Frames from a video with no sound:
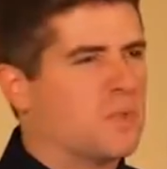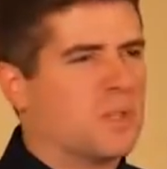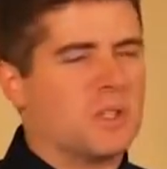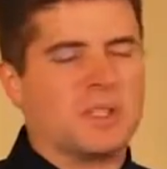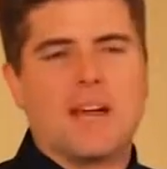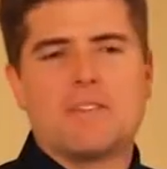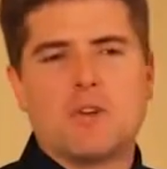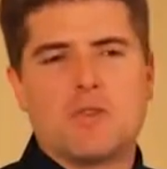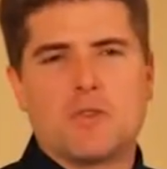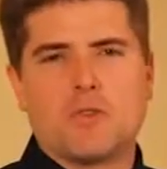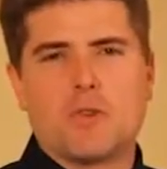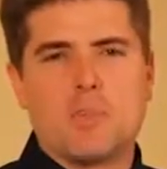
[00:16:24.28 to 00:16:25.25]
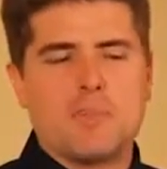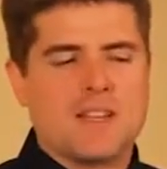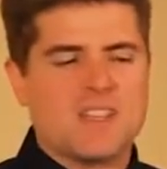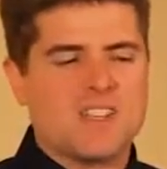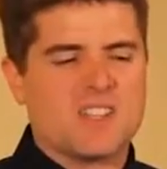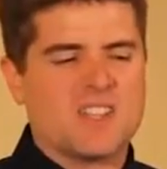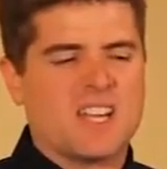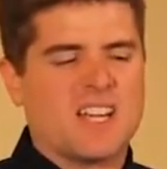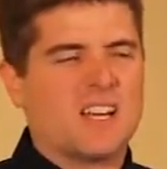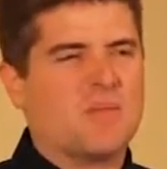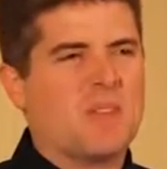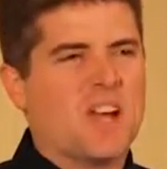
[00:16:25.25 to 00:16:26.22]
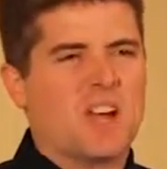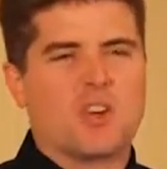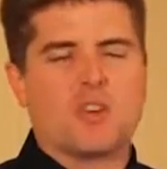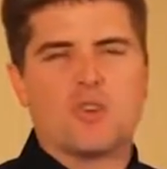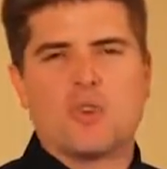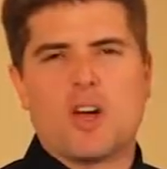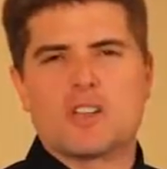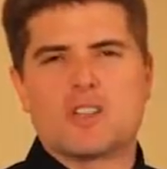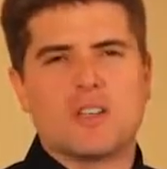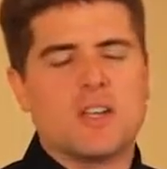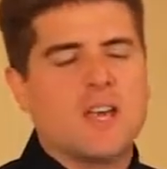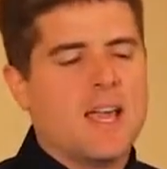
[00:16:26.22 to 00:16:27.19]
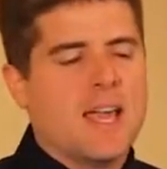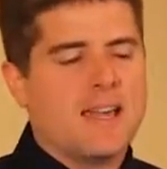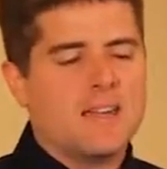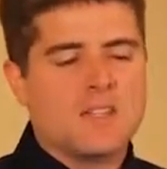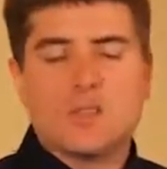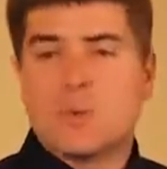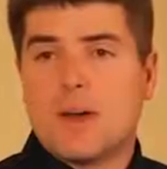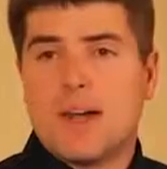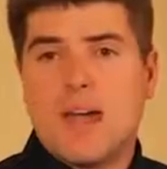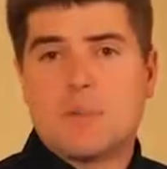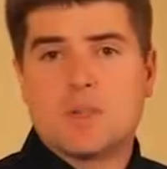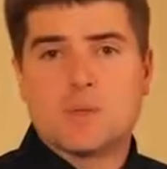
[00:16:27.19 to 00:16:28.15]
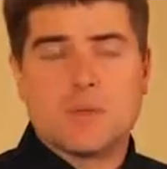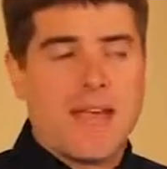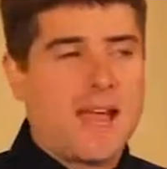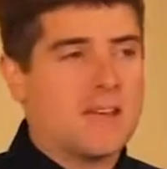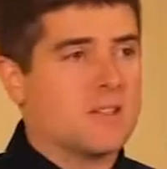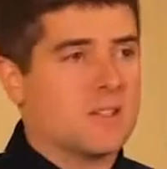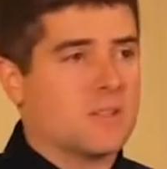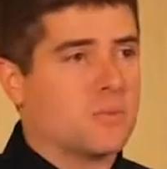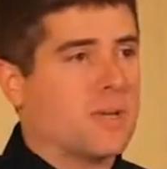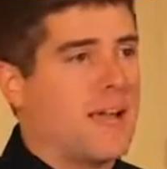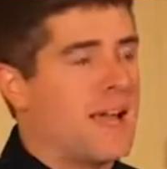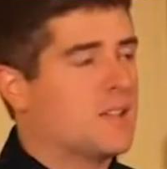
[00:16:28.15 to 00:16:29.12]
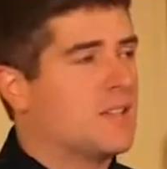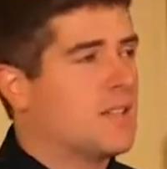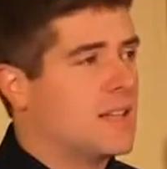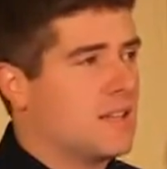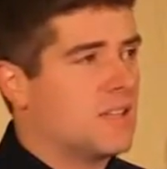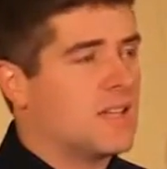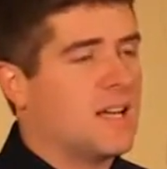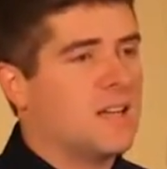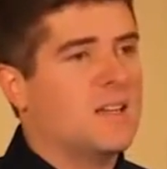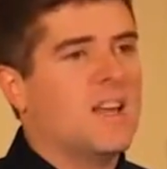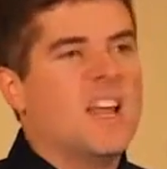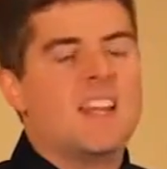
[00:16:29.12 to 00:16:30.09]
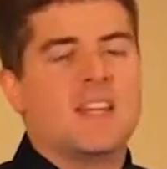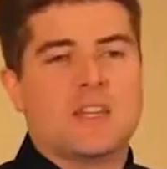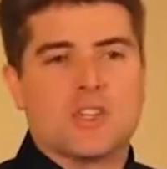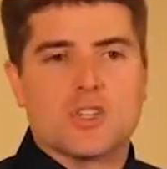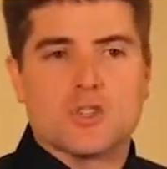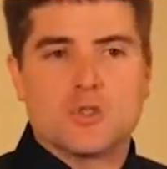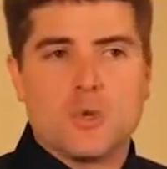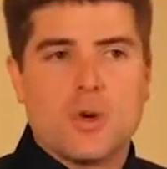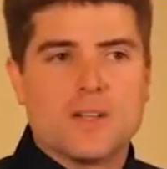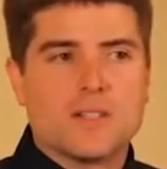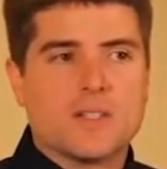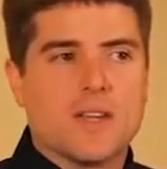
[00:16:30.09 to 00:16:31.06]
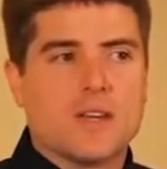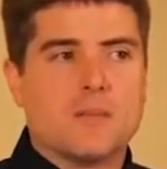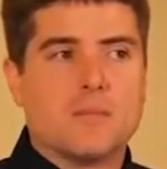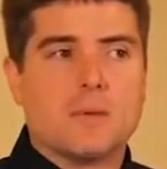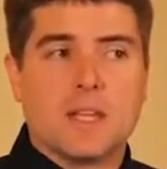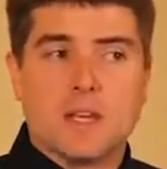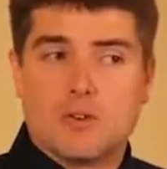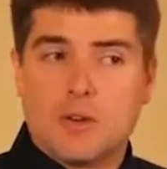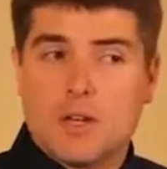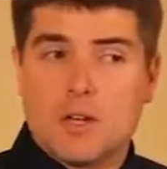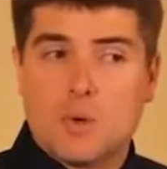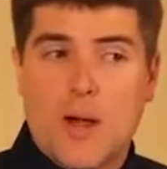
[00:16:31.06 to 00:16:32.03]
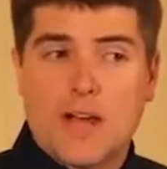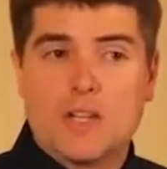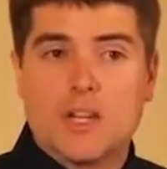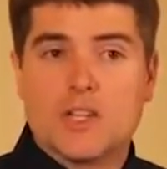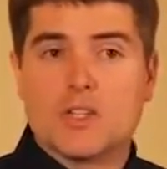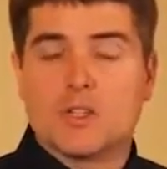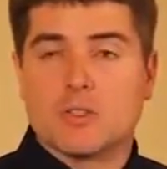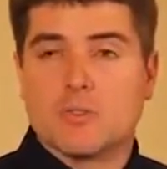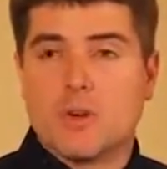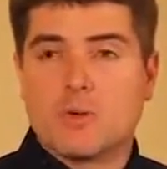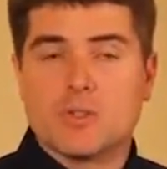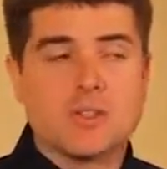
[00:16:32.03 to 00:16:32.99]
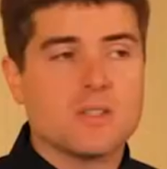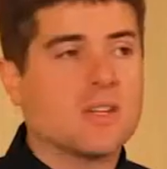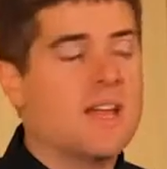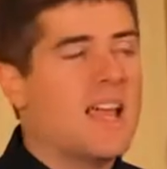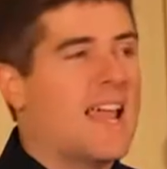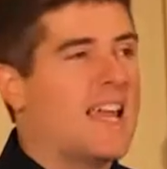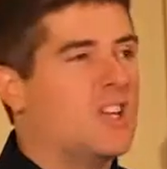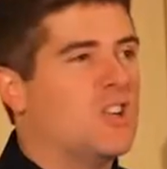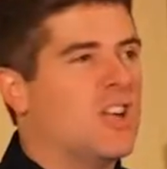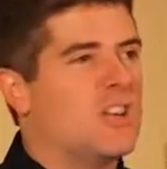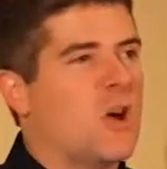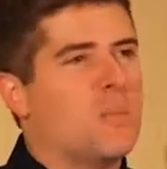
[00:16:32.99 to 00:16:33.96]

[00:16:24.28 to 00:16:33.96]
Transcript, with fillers: the leftover remnants. It's like a, a crust and this is what happens with acids. When acids hit skin, they destroy skin, but they create coagulation necrosis, and you get